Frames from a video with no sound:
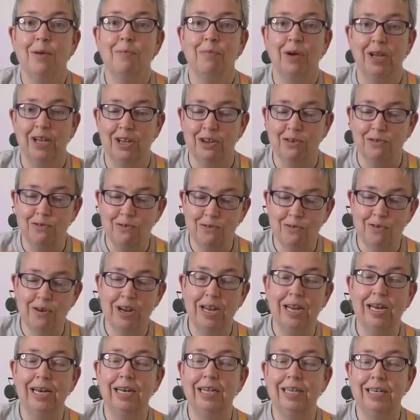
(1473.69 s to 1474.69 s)
But you
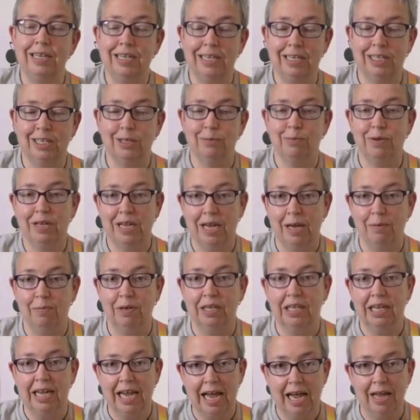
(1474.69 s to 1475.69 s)
really need to be
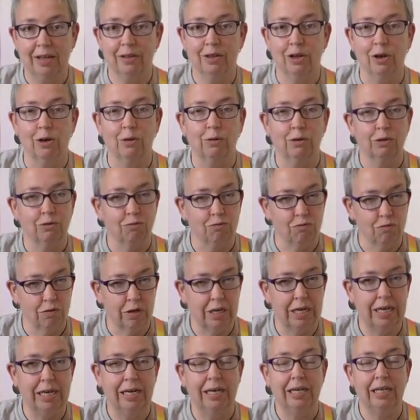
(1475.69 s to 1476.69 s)
able to get those
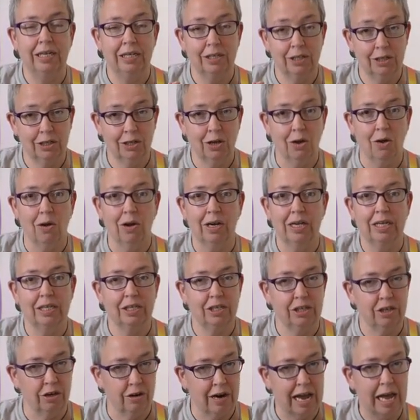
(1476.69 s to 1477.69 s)
really
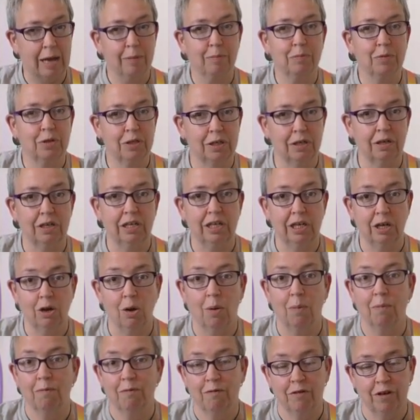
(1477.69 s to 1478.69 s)
solid so you're absolutely
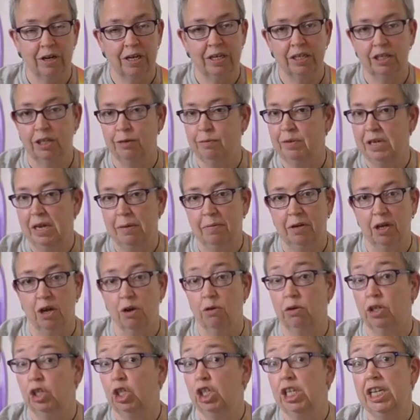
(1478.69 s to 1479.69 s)
confident to be able to
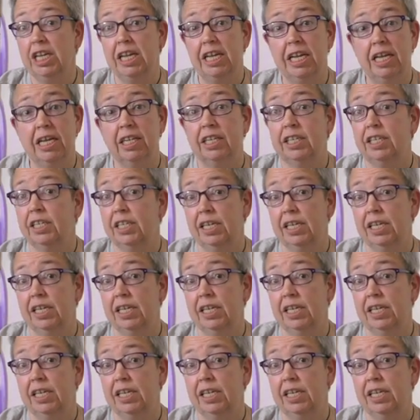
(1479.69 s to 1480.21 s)
go G,